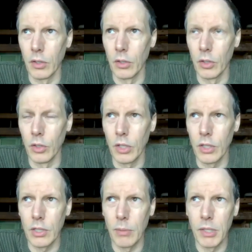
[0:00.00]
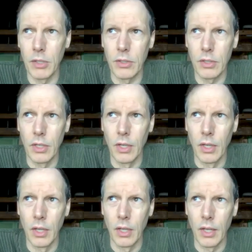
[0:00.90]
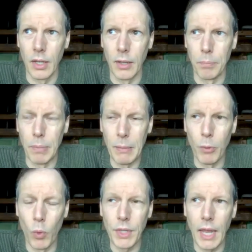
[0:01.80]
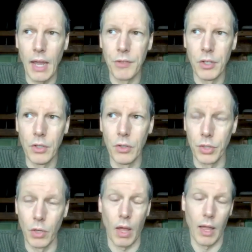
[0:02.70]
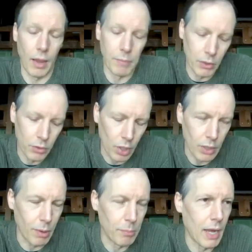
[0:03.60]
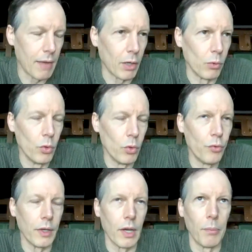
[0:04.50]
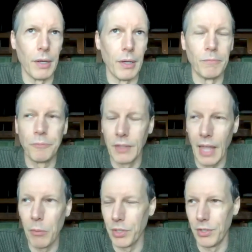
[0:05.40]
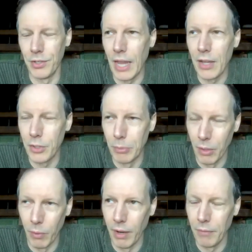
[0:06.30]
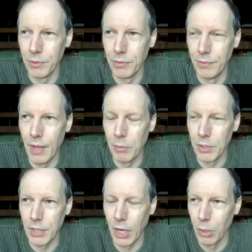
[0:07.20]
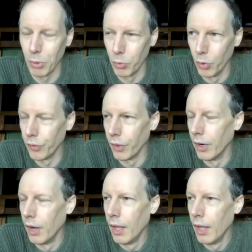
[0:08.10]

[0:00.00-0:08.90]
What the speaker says: look at some of these people, what they have to do. So, I mean, you talked about me having a roofing company. That was a disaster, by the way. I was a terrible roofer.